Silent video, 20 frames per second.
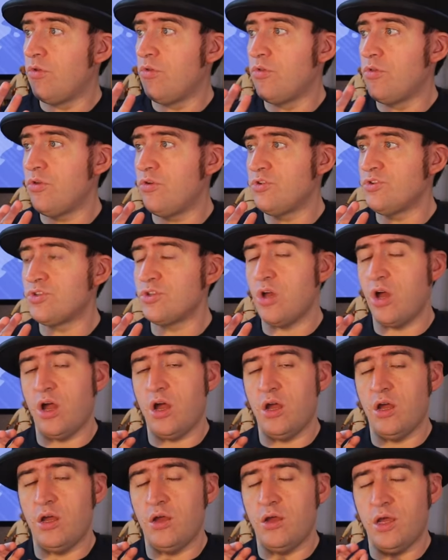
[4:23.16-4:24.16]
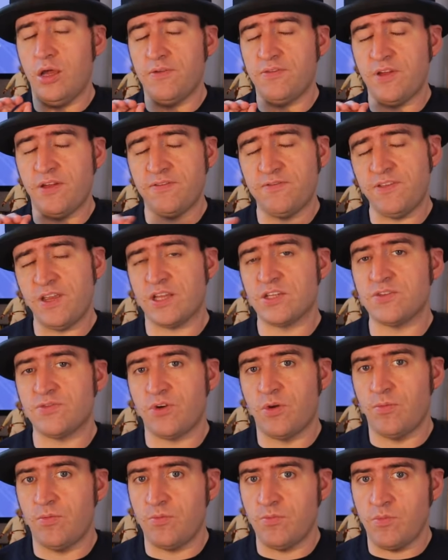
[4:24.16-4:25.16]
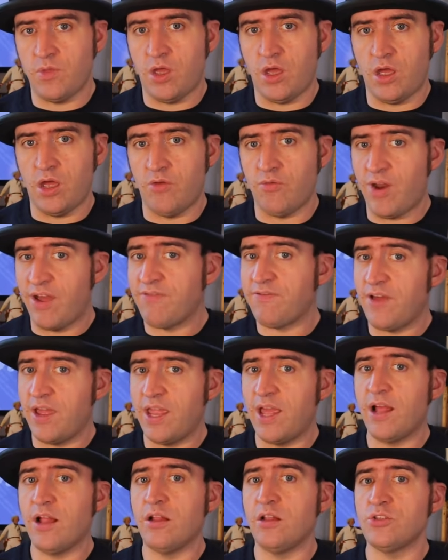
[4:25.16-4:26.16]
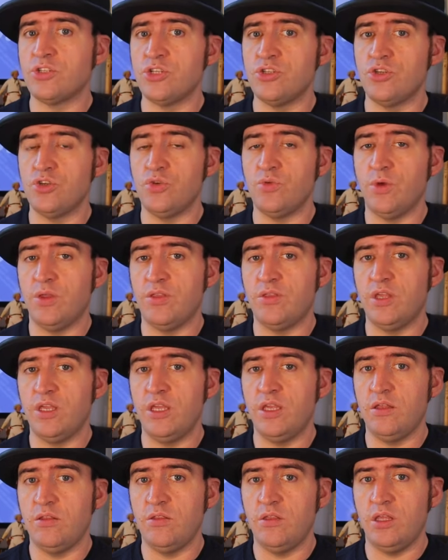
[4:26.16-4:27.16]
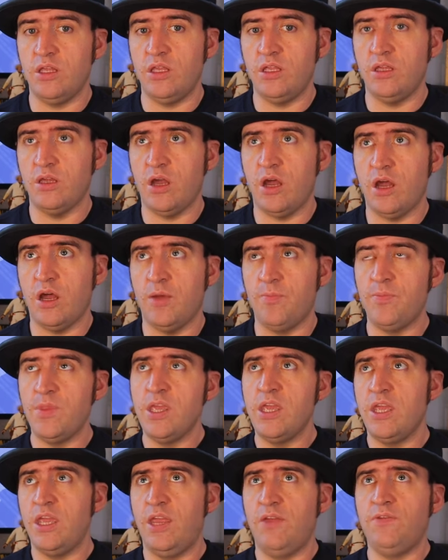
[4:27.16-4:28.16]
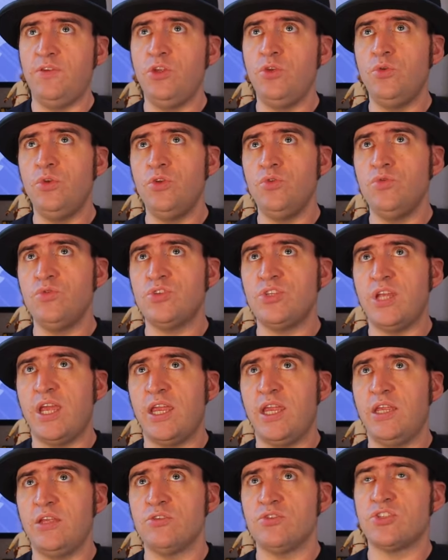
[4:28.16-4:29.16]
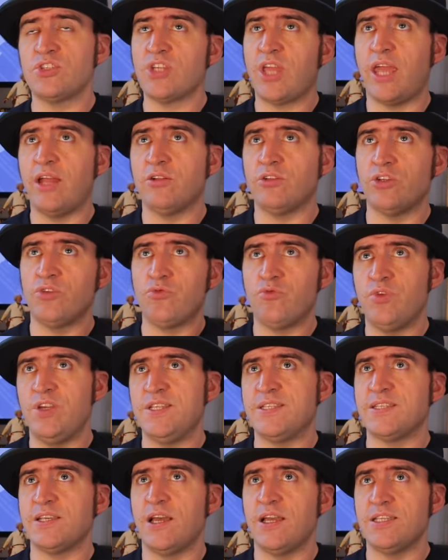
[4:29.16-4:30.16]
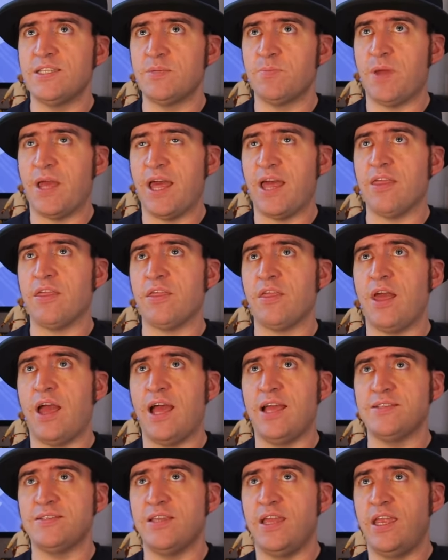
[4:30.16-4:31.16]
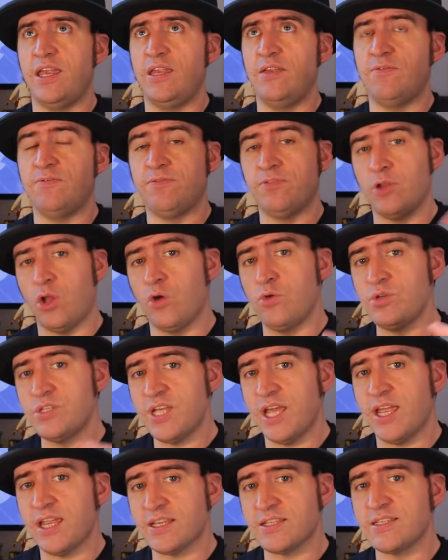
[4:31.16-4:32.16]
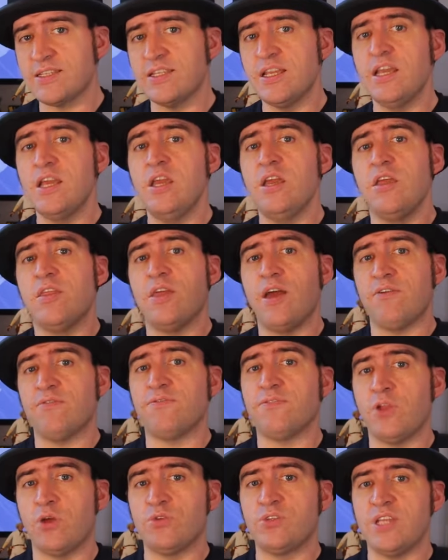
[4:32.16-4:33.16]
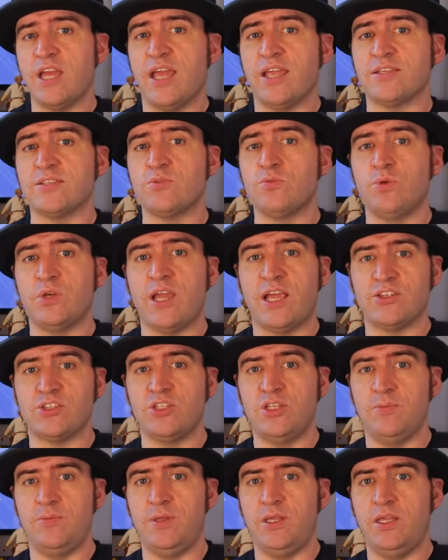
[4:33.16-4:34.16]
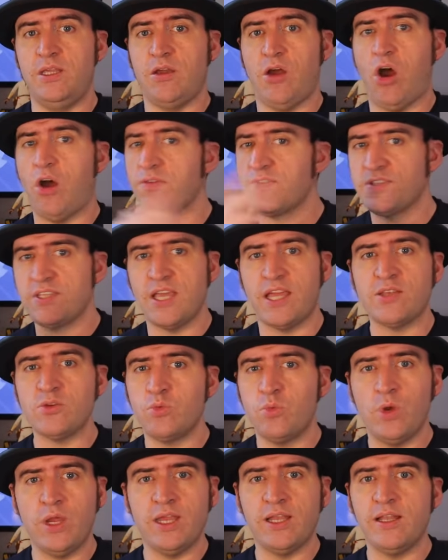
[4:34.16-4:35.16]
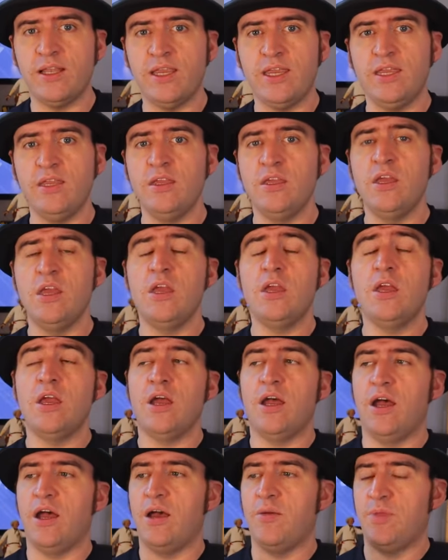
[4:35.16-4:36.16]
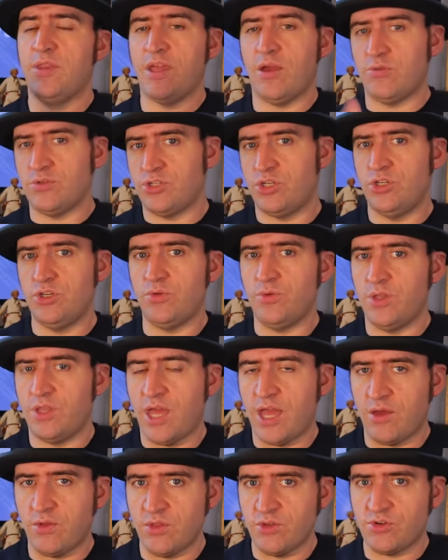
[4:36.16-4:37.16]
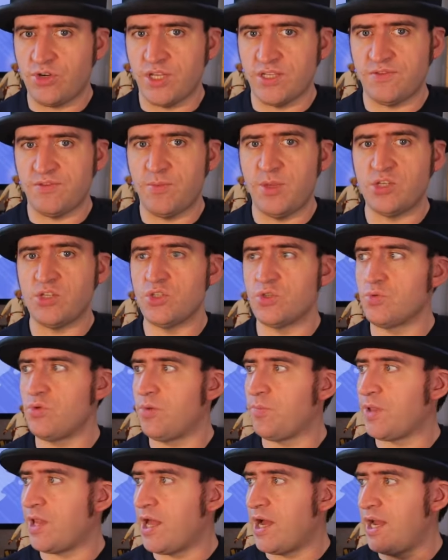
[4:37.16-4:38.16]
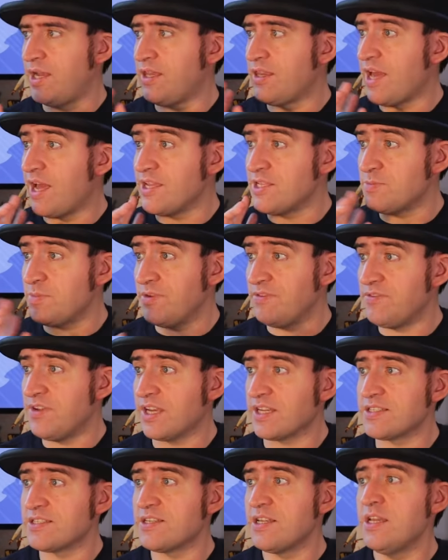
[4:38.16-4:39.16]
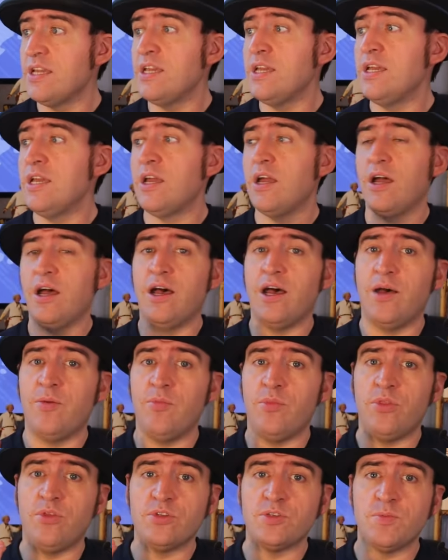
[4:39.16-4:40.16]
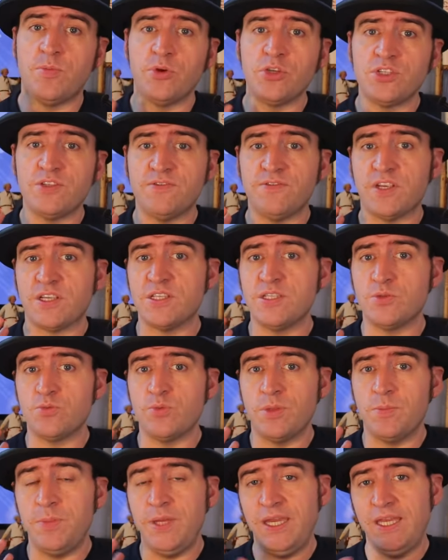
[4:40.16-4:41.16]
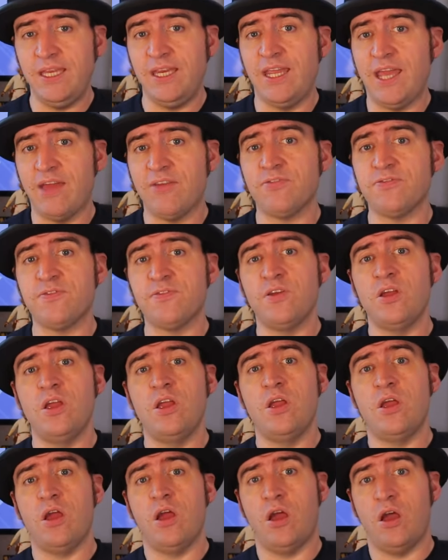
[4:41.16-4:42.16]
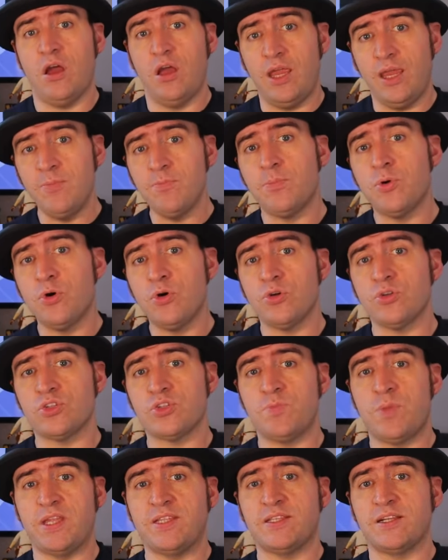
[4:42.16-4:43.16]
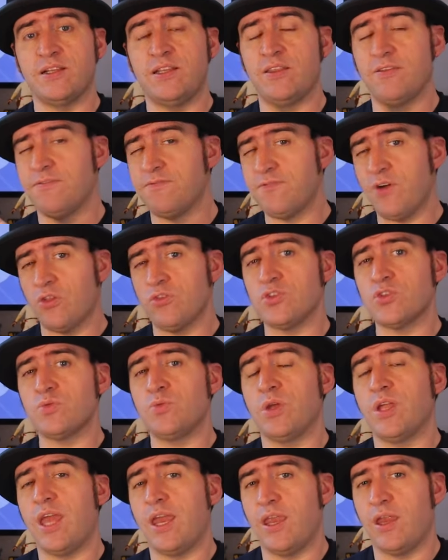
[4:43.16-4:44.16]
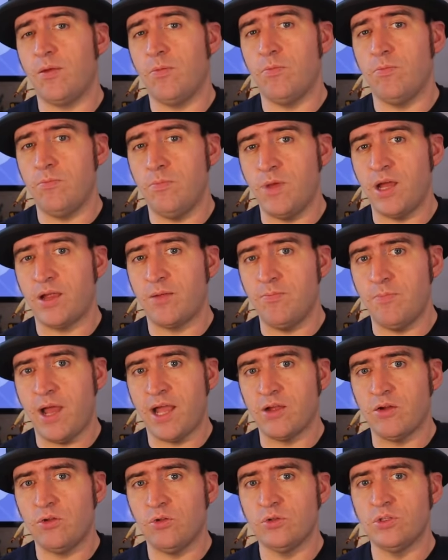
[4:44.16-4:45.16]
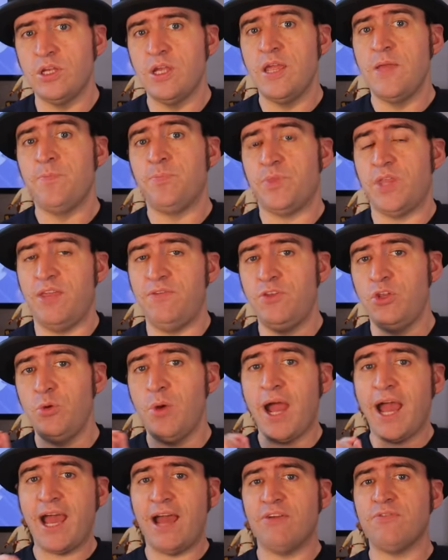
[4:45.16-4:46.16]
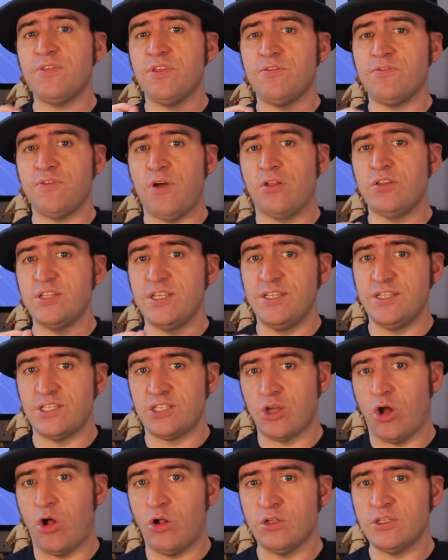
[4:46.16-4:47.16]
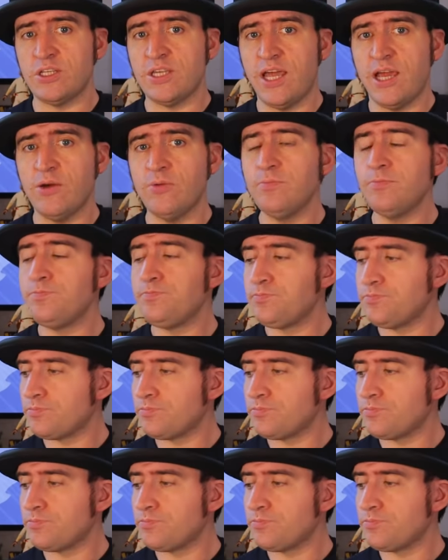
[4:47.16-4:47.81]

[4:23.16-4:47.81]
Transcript: There's a fix from Rafael to do with the if you used a scaled and resized path as a flow text, that flow text would actually be offset weirdly, and that was to do with how the transformations were applied. That has been fixed. There's a bunch of fixes with PDF imports. Basically, the fonts were getting mangled. If you have the font installed now,